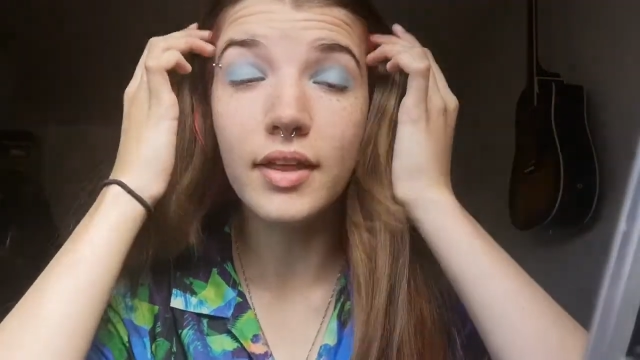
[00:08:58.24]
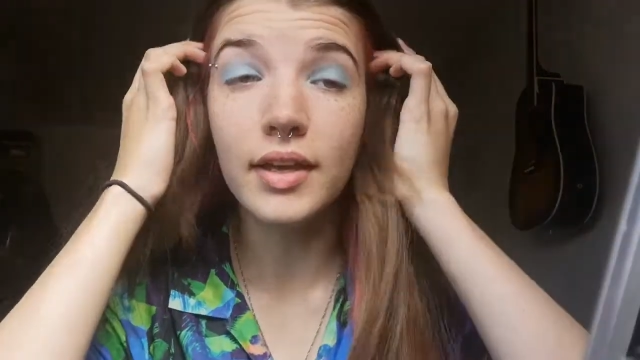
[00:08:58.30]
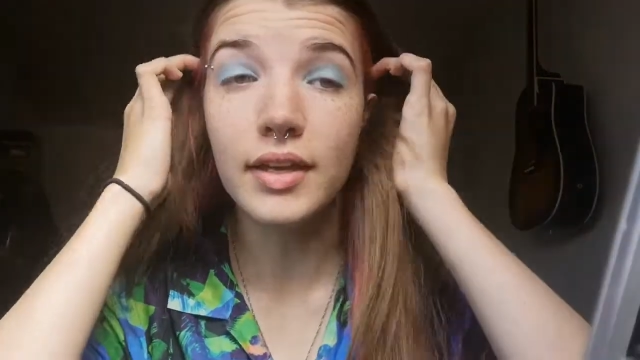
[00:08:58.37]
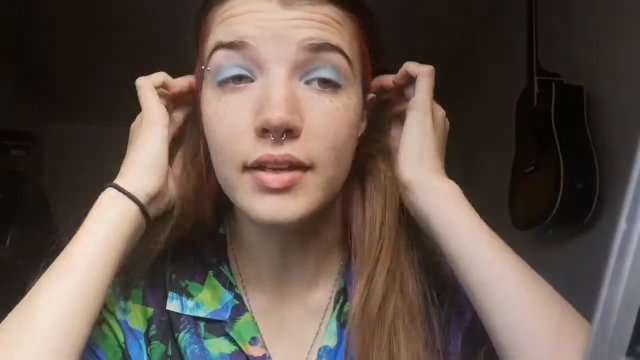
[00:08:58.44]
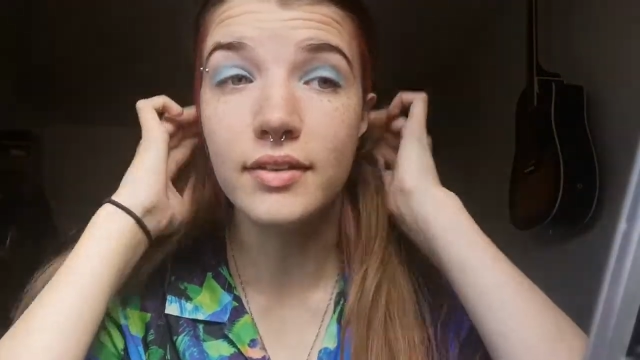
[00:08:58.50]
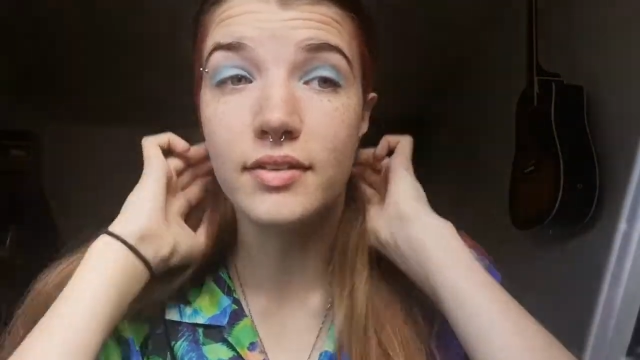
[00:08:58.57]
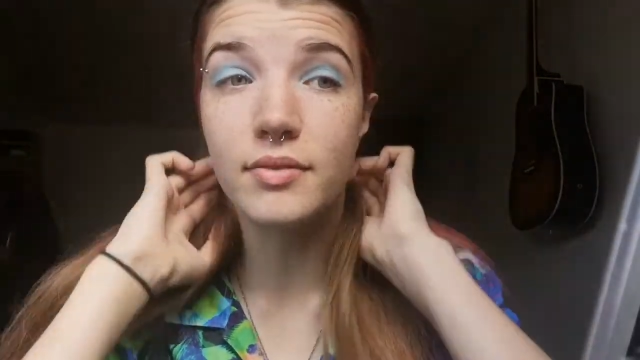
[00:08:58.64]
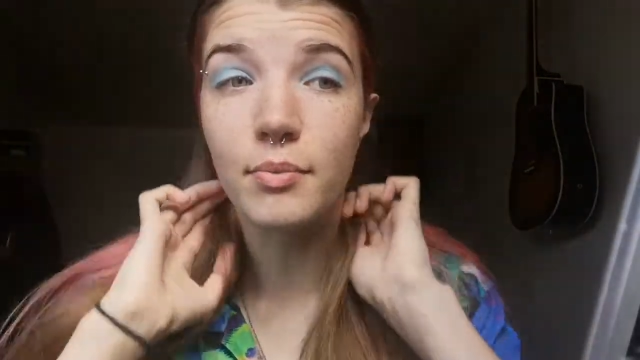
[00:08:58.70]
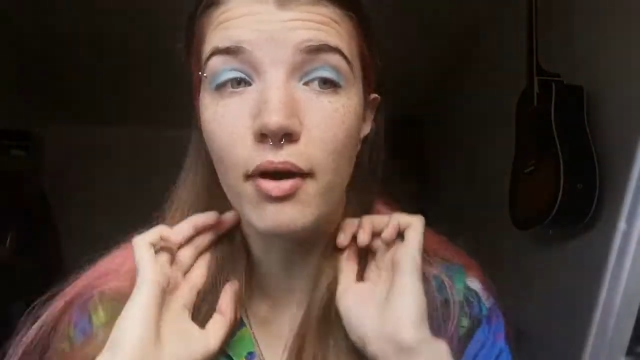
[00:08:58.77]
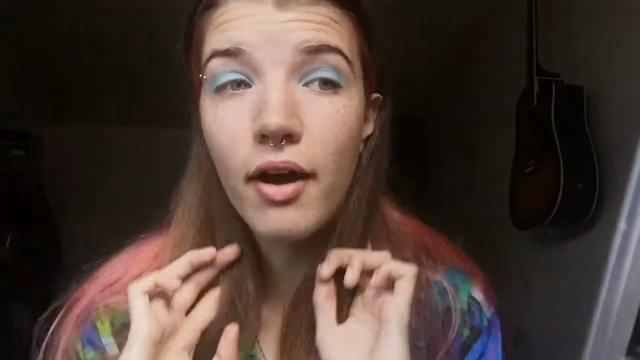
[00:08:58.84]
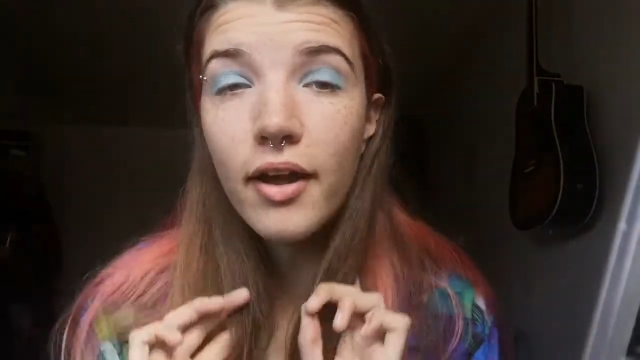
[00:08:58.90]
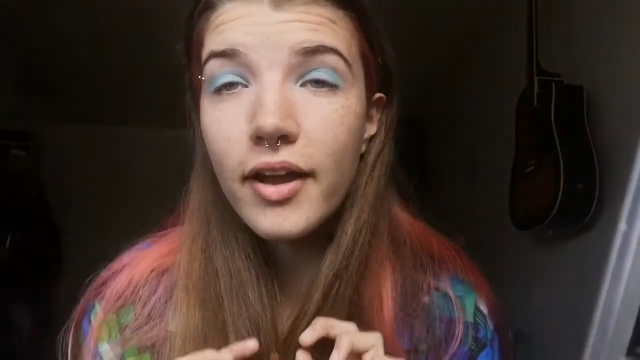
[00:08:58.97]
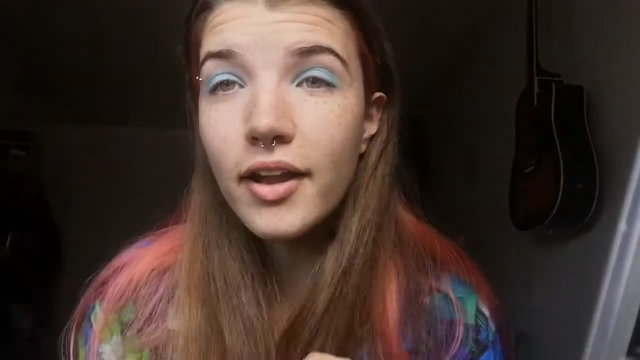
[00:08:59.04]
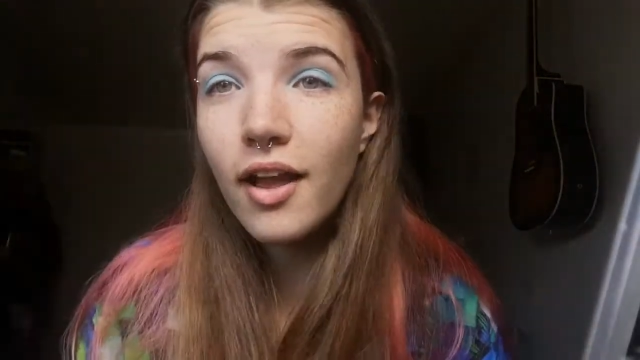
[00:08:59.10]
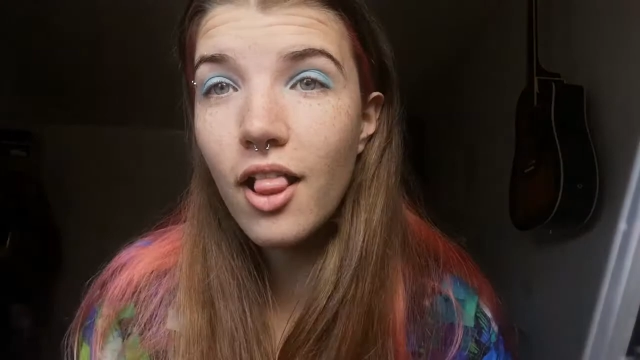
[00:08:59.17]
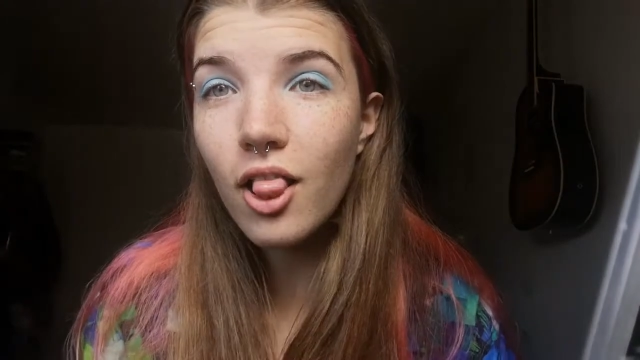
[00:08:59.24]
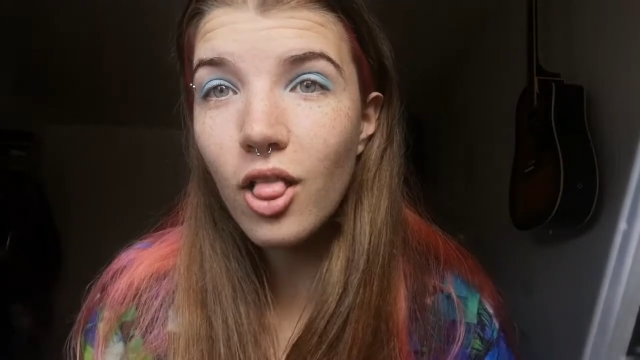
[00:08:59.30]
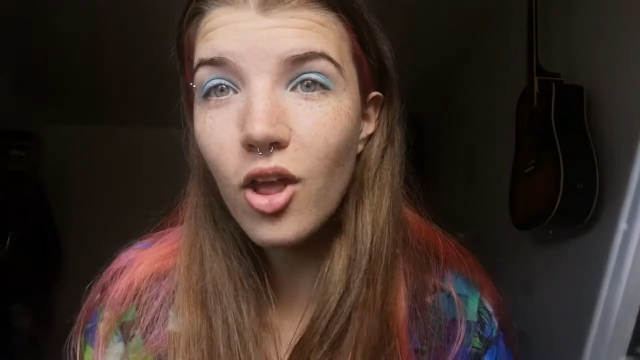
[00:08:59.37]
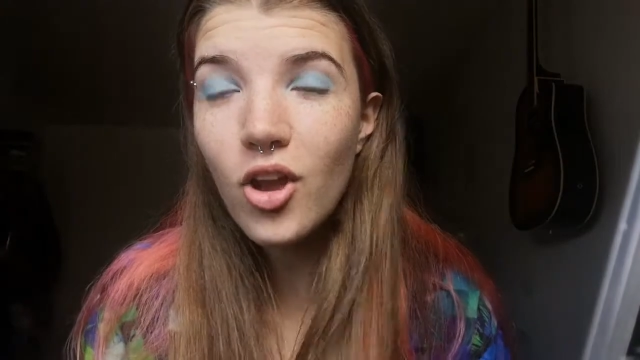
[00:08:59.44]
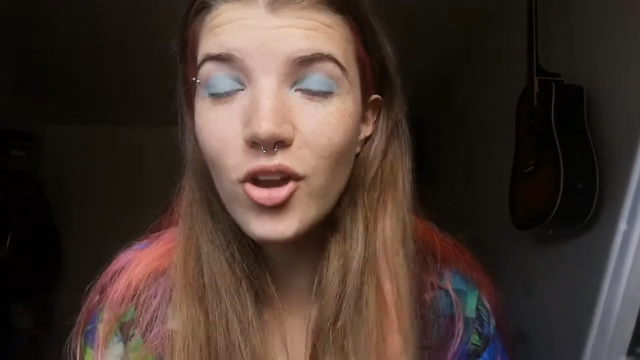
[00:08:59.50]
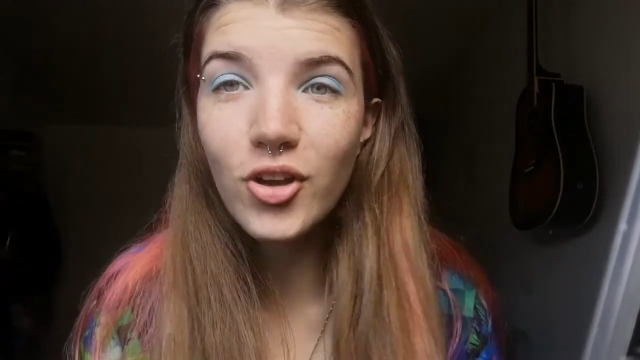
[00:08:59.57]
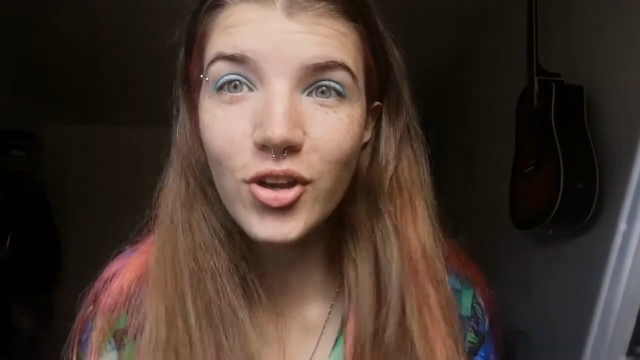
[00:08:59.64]
Here's my
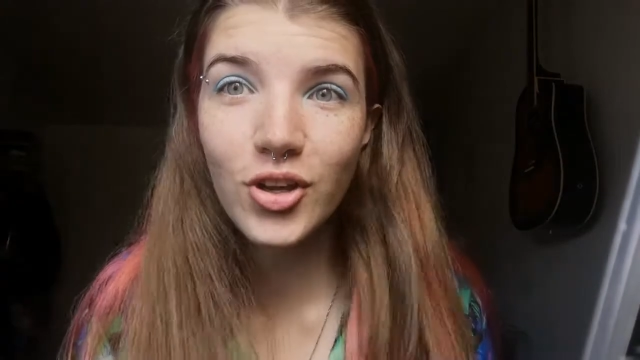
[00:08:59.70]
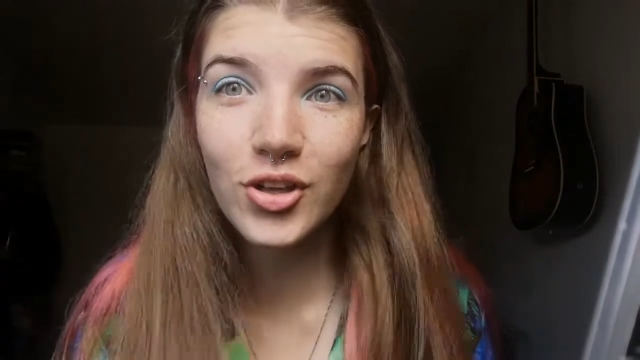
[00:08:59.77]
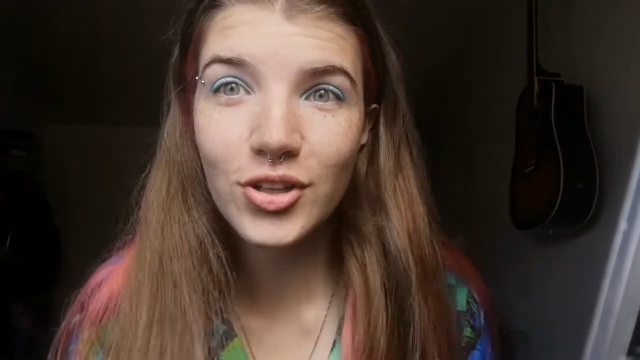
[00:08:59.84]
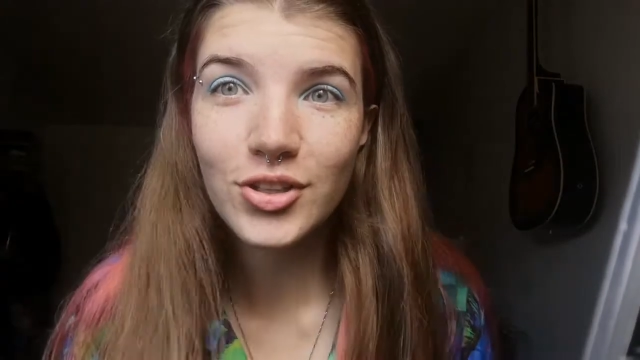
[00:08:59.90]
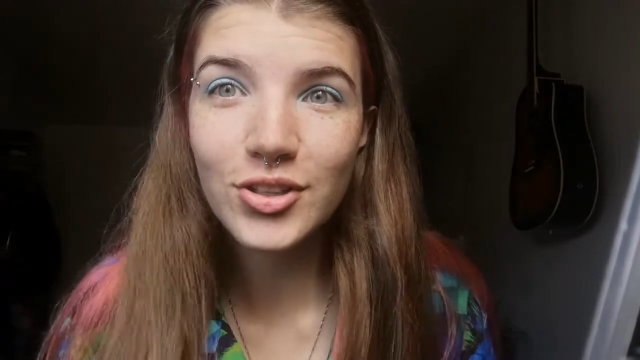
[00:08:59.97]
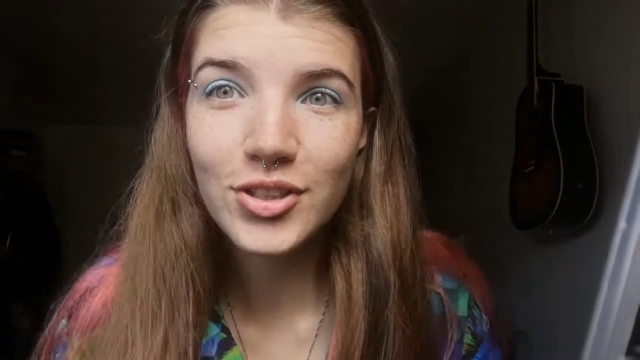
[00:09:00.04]
look.